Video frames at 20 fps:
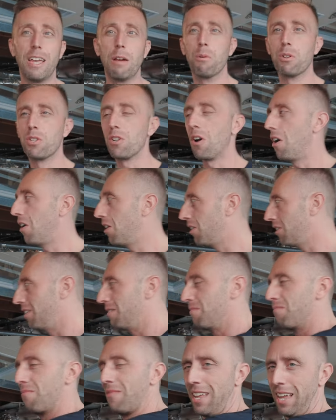It was all
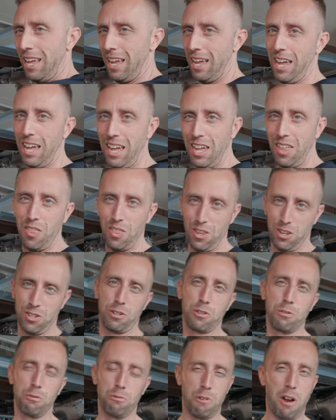in
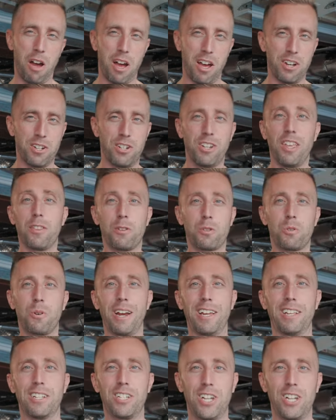this garage. You have to try to